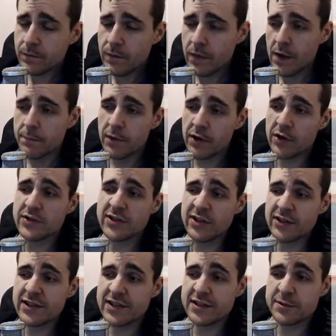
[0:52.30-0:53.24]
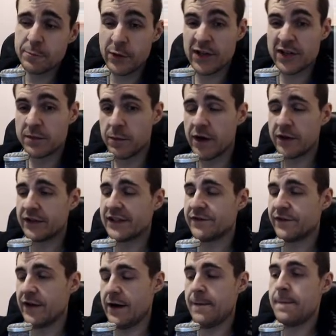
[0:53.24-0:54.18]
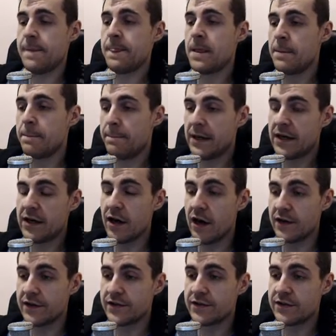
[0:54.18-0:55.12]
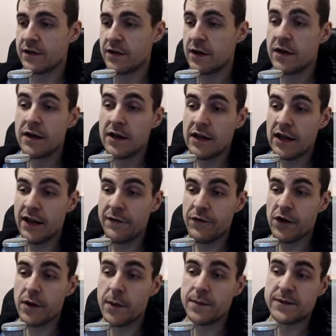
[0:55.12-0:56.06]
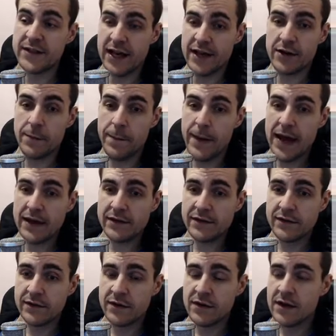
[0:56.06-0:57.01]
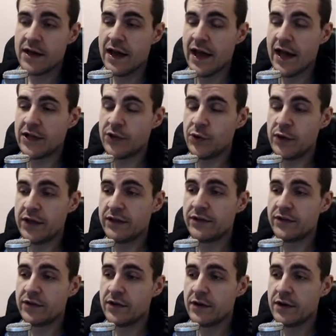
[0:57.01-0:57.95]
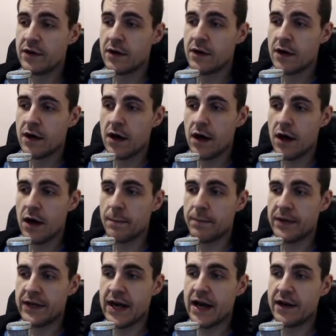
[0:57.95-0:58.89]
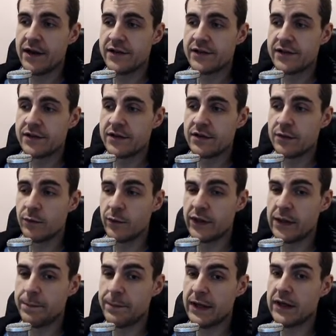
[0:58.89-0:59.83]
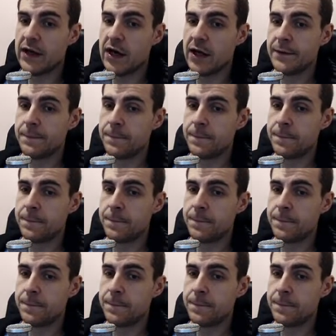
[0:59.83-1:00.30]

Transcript: But also this is pretty smart as well. Because if you're a psychopath and you eat bananas with the peel on,